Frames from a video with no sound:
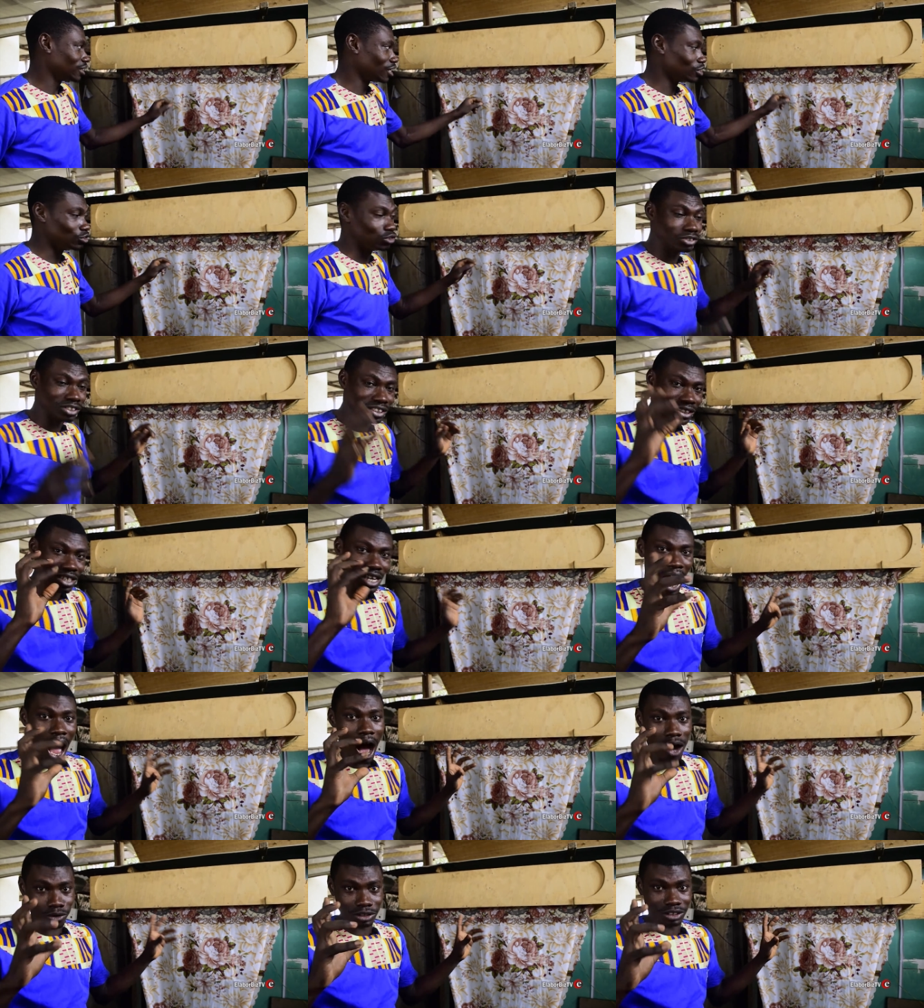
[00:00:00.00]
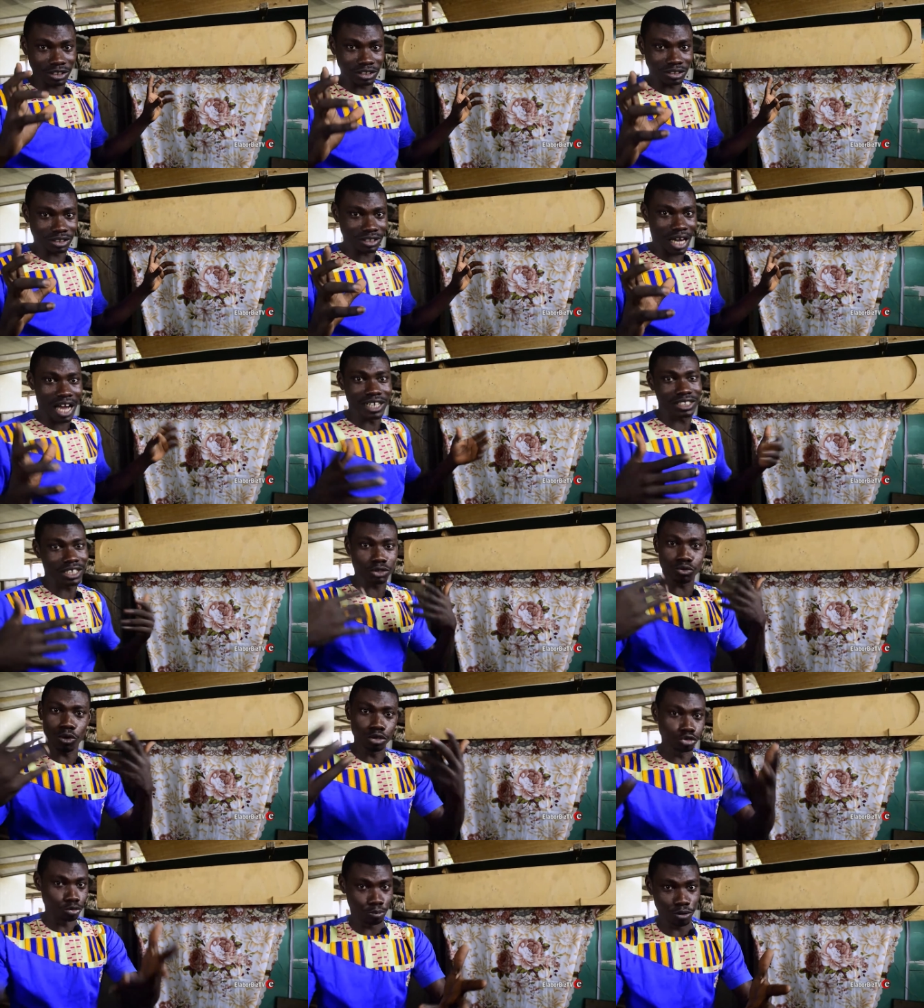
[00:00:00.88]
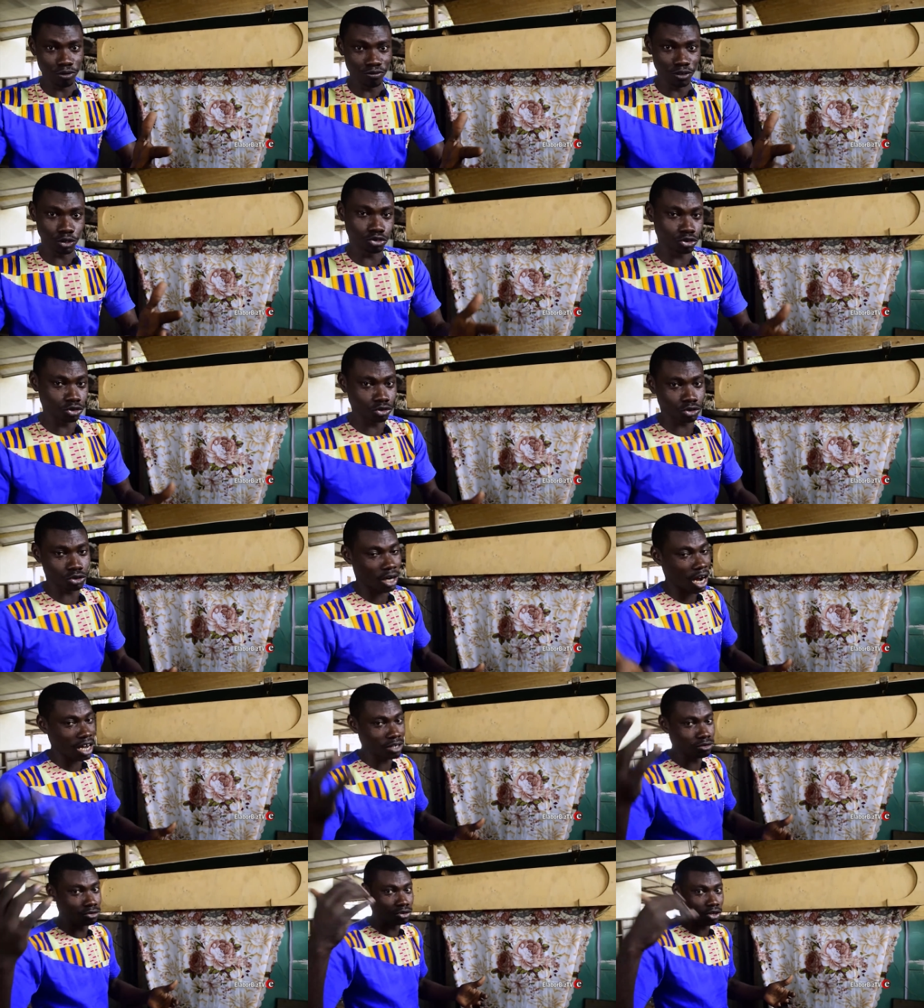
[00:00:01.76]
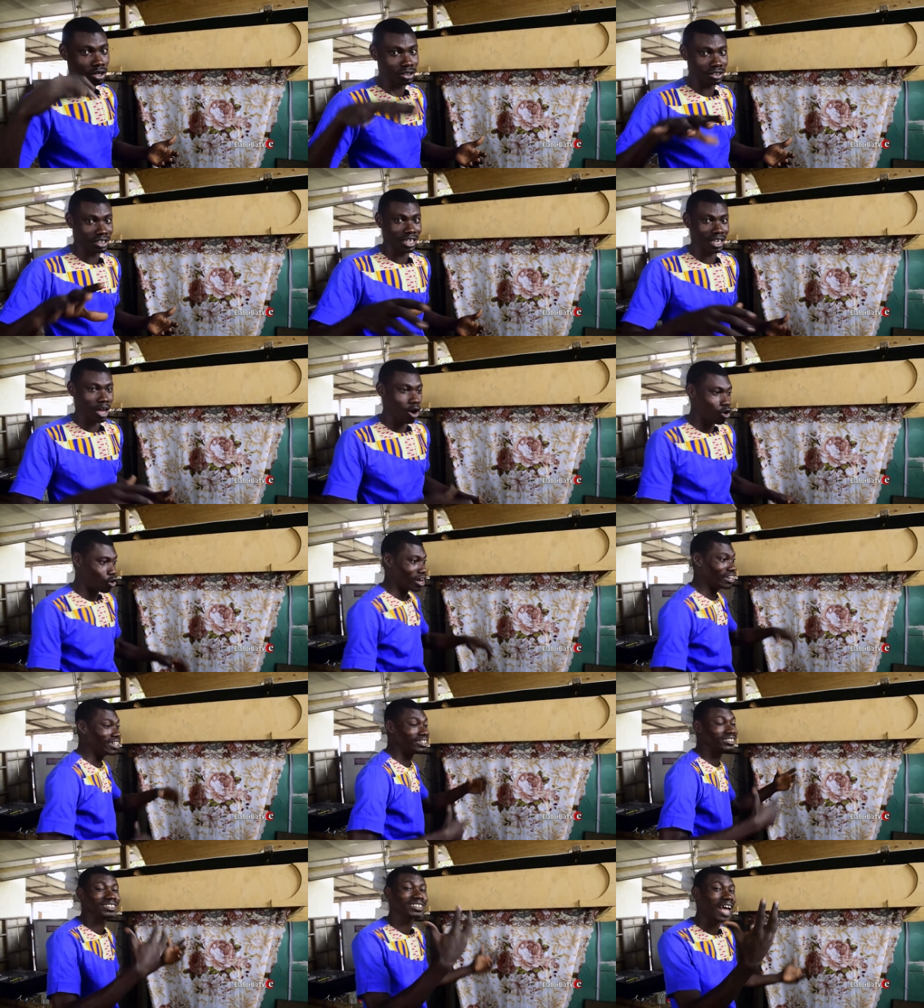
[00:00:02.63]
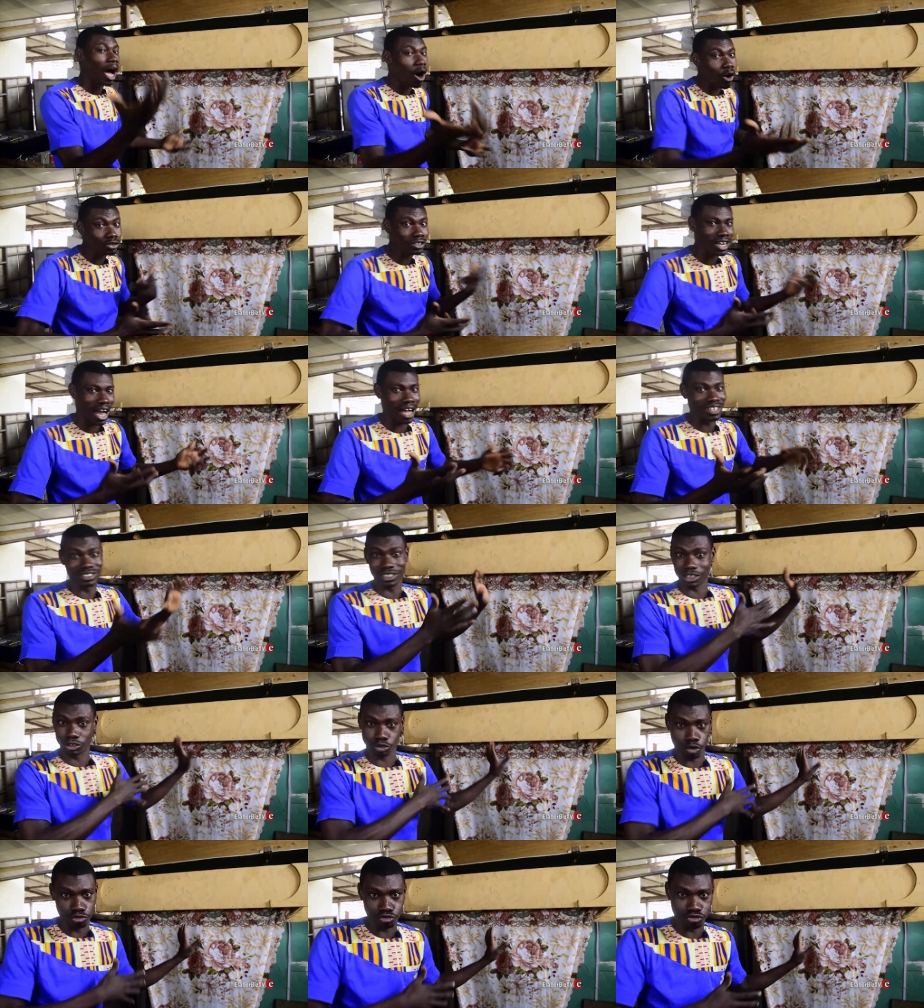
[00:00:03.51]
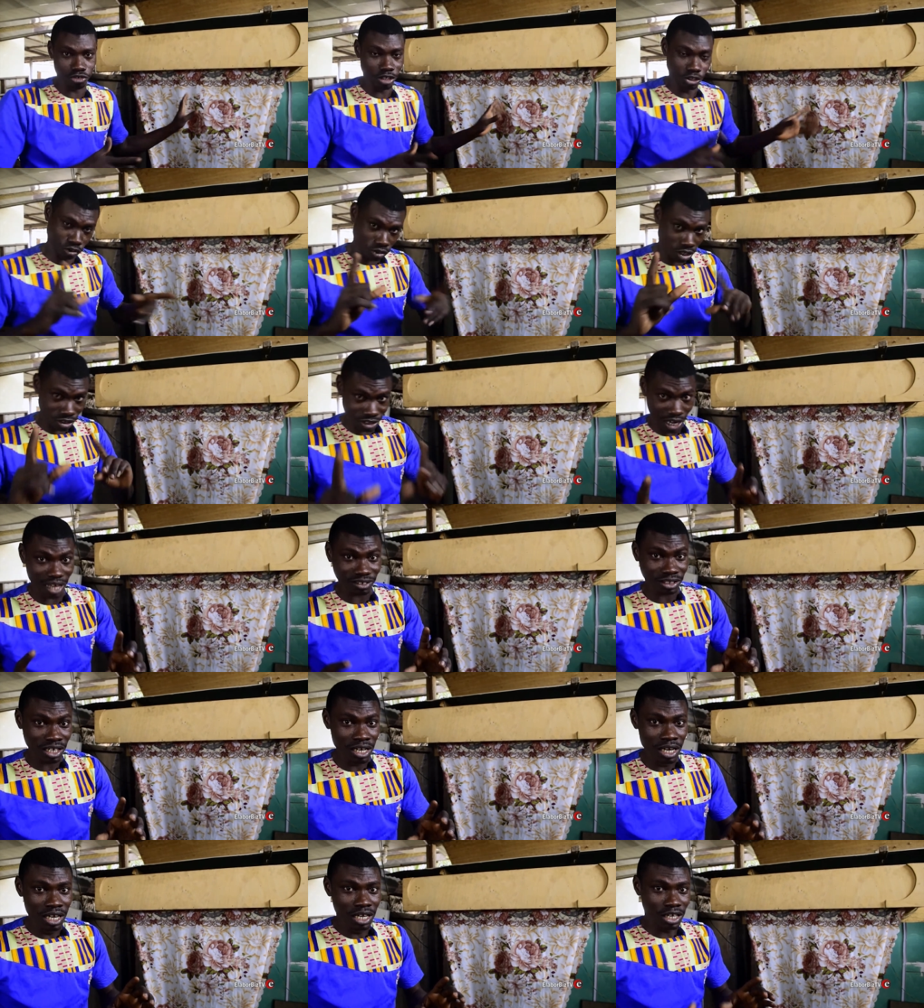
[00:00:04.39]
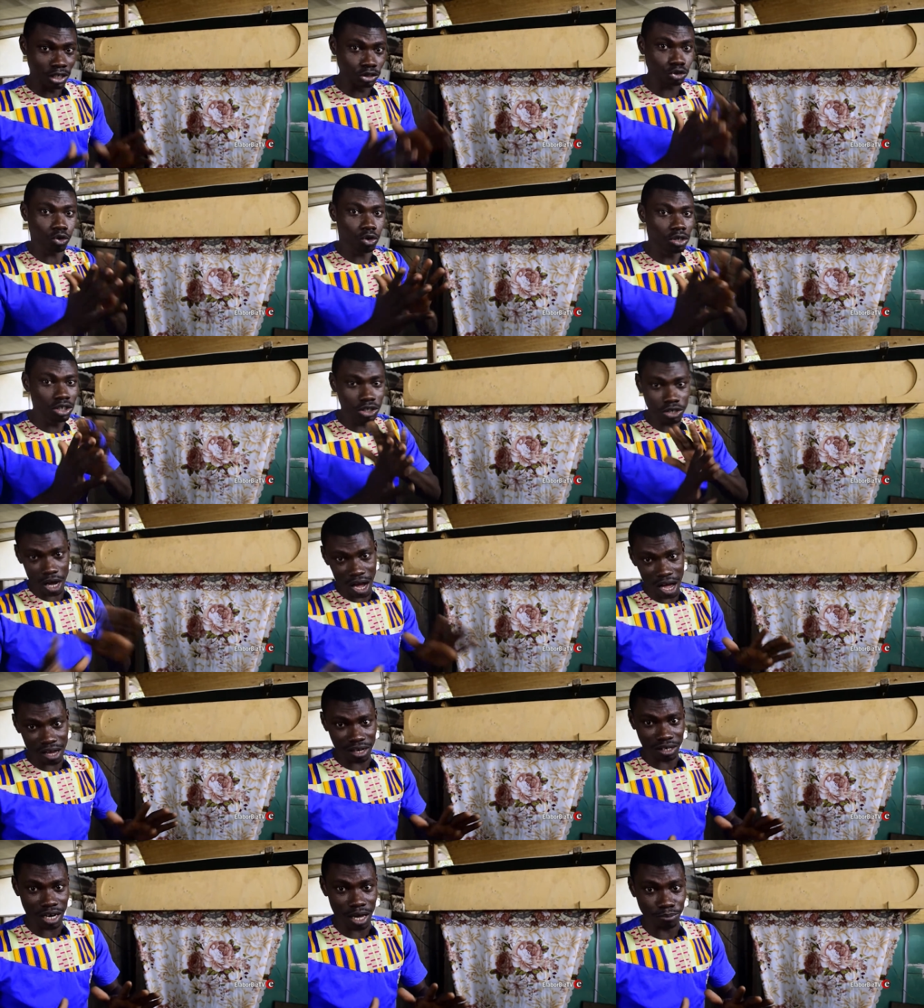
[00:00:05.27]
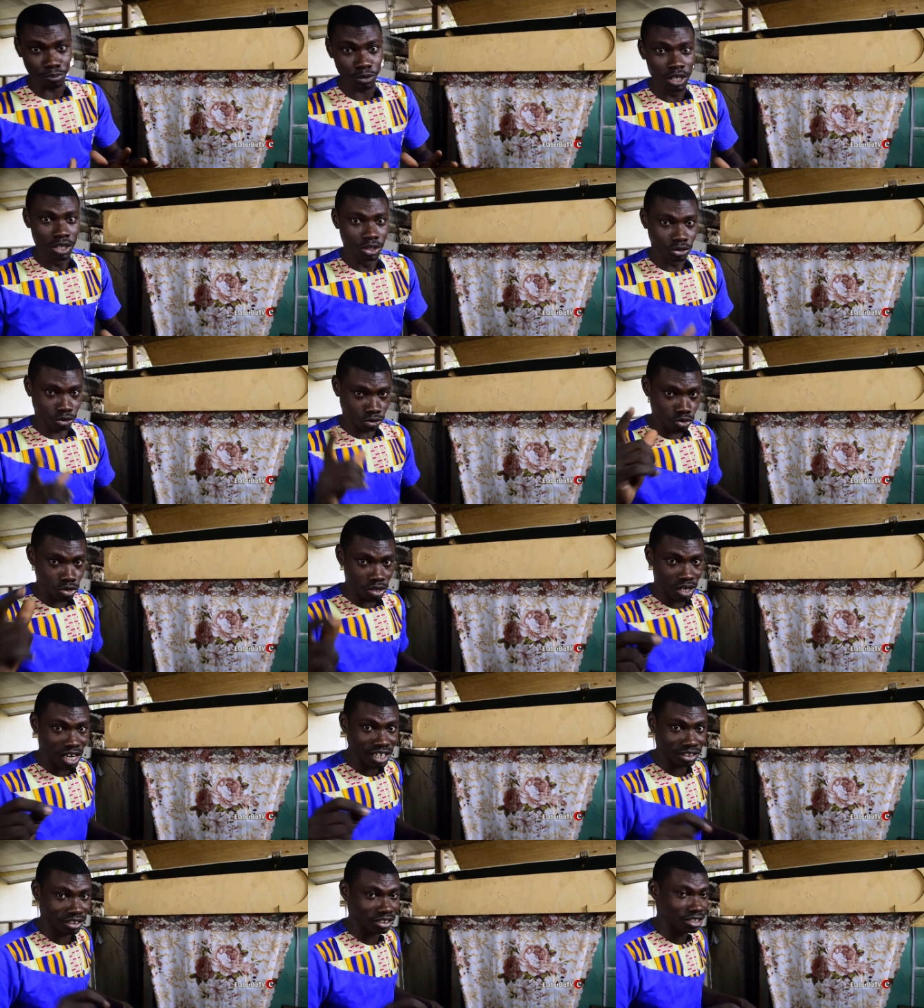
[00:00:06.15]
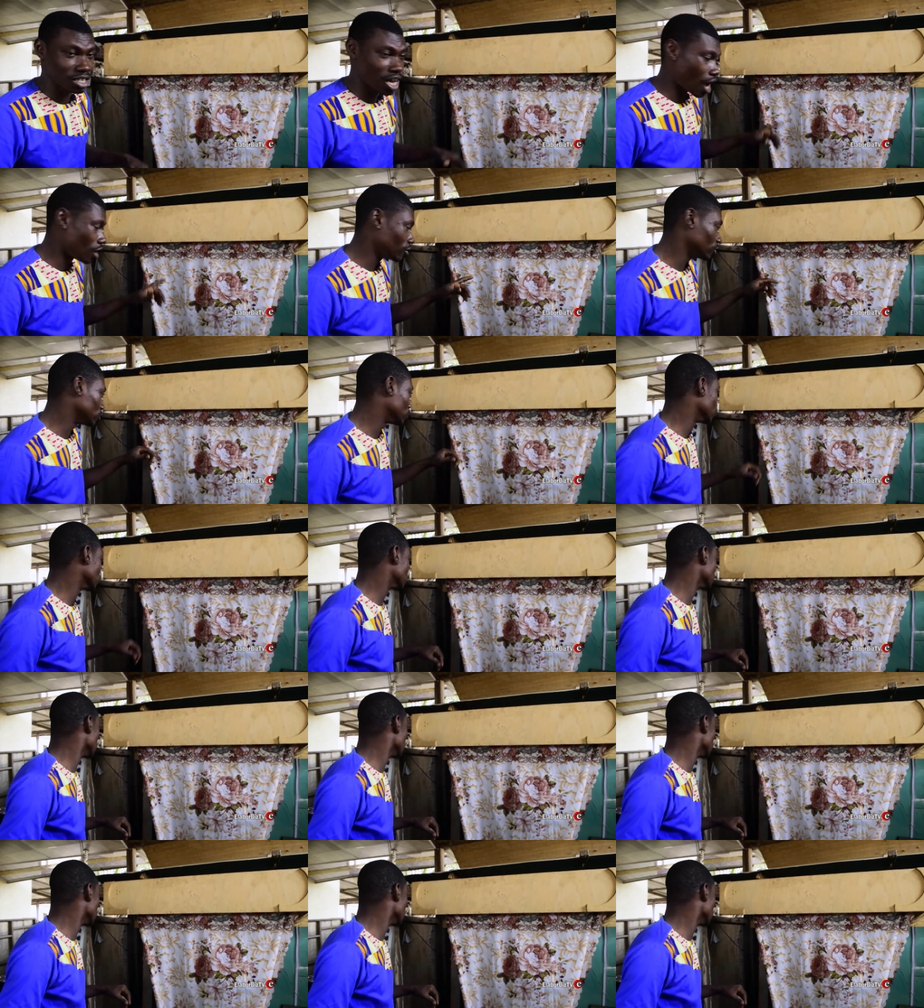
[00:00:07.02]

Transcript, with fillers: and then you see how it is. I just want to prove it to you so that you will not think, oh, any sound can just control. It's not that. It's only your hand clap. So let's see how it